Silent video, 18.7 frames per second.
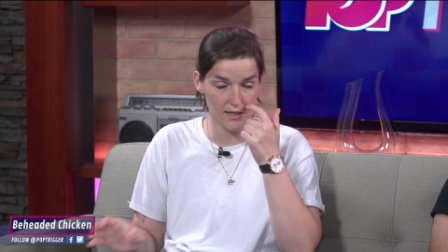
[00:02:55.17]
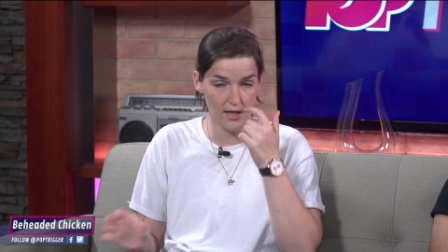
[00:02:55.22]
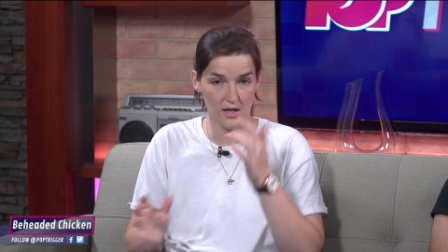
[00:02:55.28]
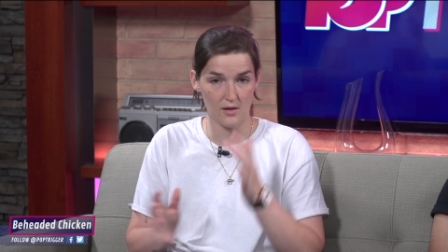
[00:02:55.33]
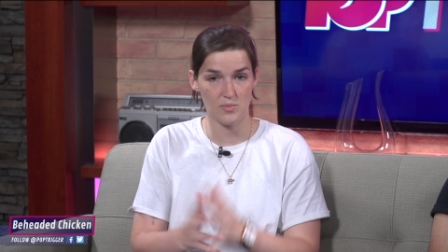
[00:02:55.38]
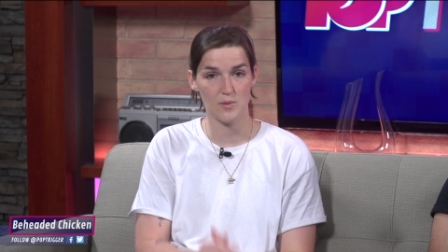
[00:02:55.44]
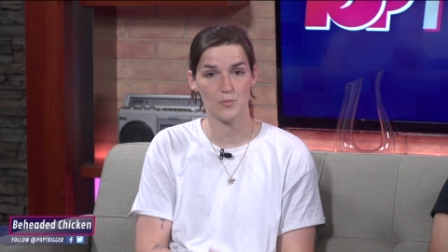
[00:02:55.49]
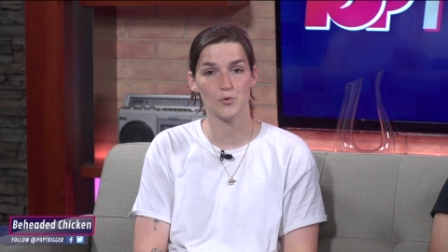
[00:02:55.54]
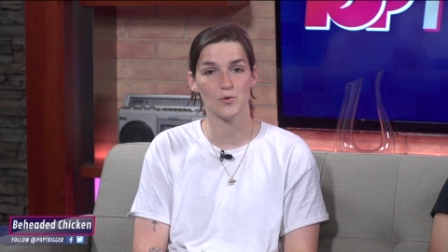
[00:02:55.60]
A
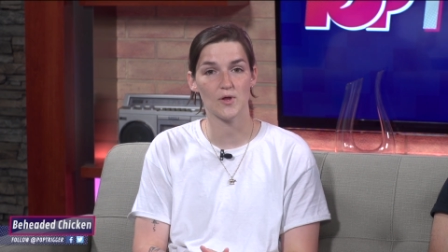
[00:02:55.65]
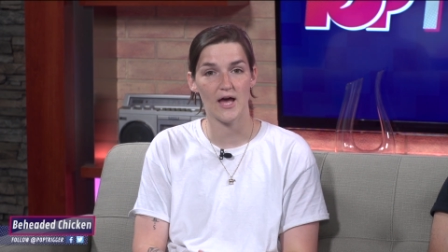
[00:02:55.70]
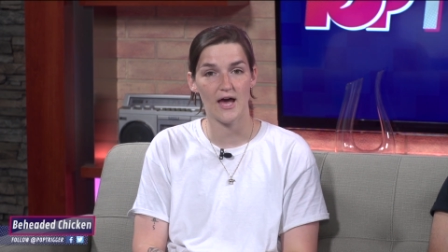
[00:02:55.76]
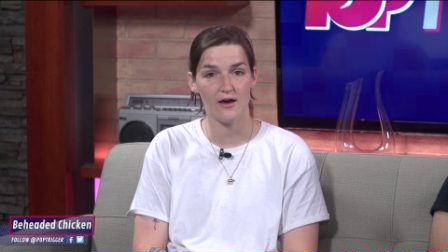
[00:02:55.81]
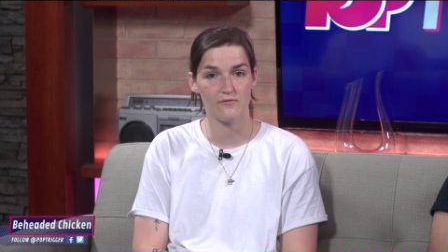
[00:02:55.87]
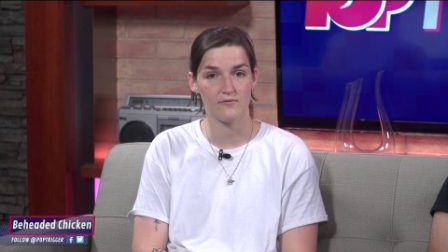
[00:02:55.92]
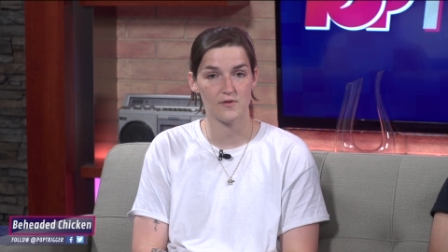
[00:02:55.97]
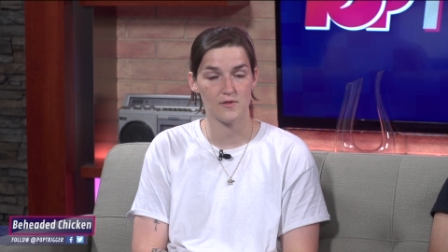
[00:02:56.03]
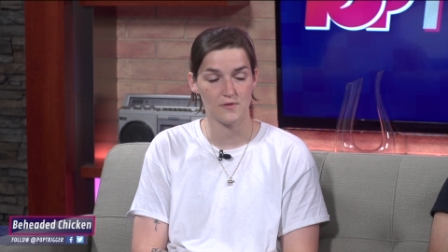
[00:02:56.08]
lot of people
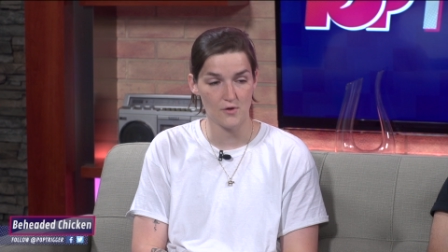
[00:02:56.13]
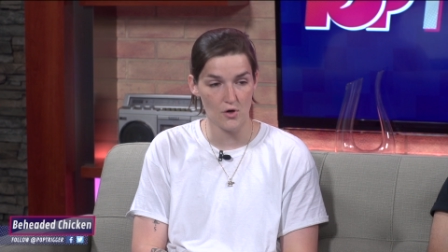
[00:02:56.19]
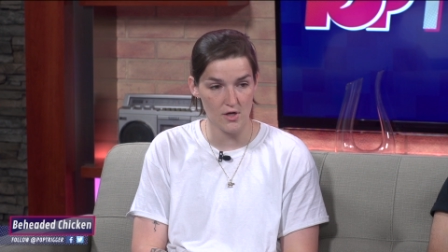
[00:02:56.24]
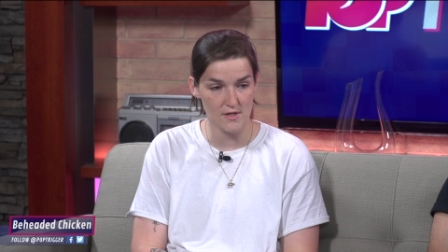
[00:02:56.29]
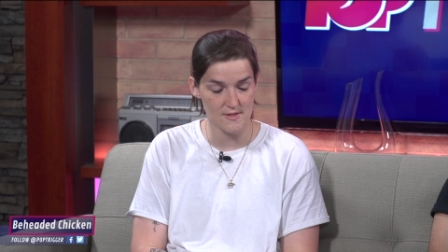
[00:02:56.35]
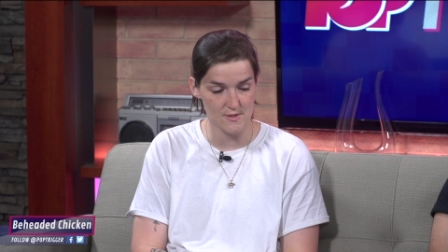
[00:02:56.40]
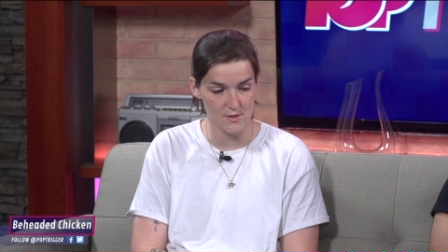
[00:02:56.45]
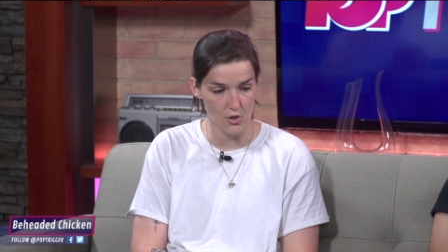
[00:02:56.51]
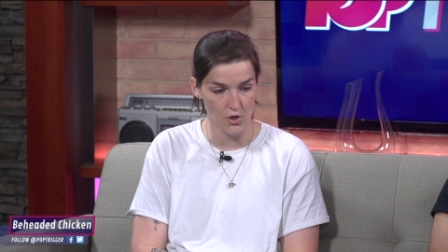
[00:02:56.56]
have
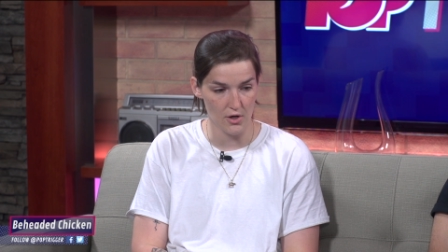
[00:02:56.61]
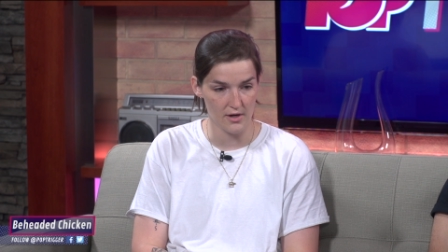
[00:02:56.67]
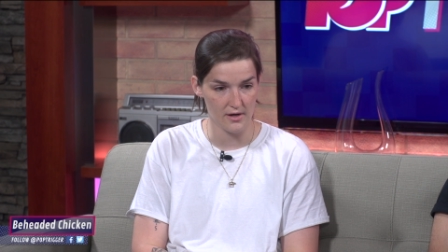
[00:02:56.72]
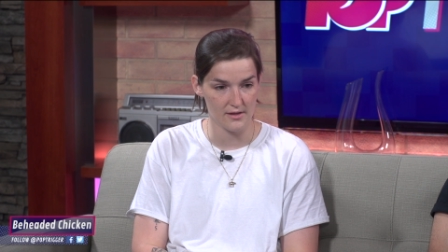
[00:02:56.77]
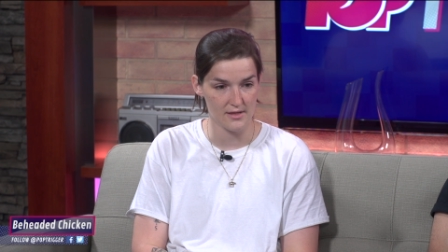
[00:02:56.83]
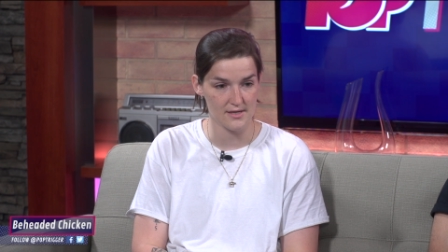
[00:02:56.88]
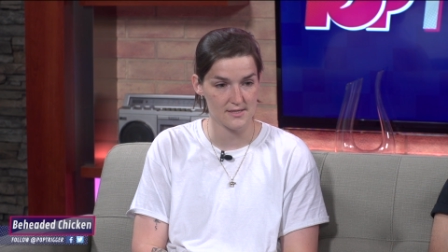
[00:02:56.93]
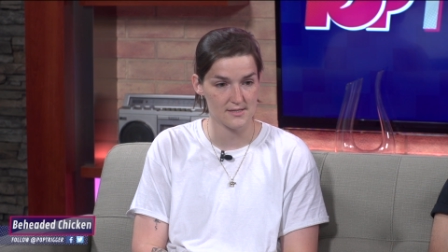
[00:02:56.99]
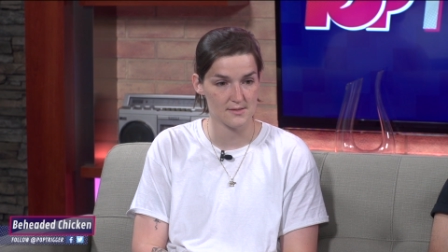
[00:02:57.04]
thoughts
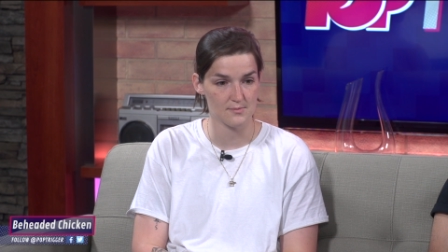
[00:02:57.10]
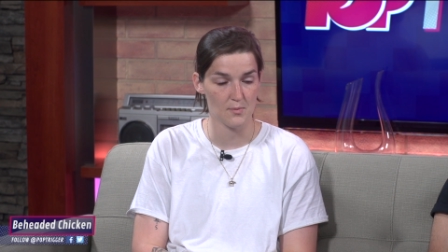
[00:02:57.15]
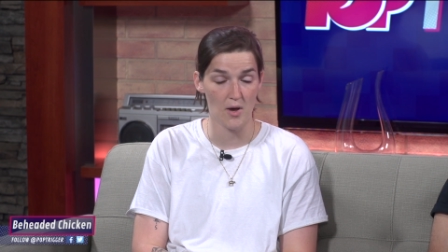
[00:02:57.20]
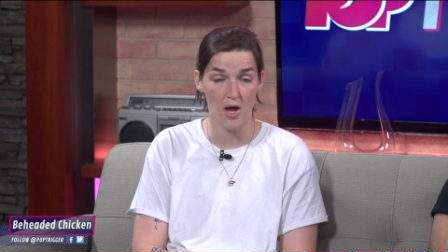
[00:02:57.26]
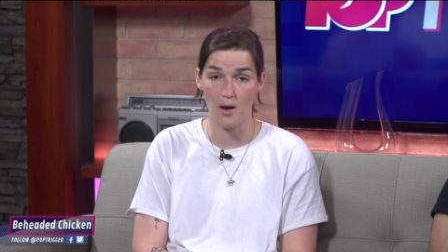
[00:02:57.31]
on this,